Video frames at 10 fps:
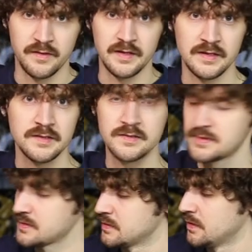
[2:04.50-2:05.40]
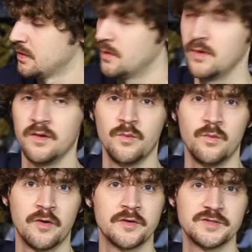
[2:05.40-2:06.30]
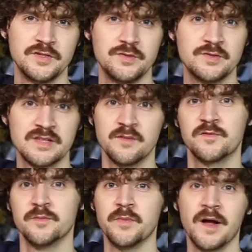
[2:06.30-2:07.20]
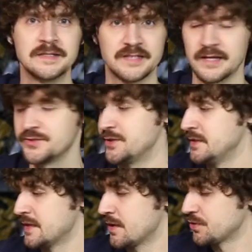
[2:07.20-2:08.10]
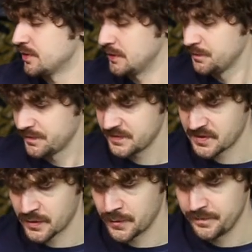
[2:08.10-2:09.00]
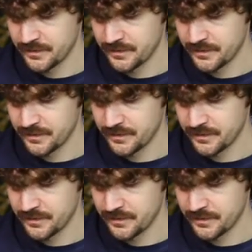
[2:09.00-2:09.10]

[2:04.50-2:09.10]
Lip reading: these were to use them for bonsai trees actually. So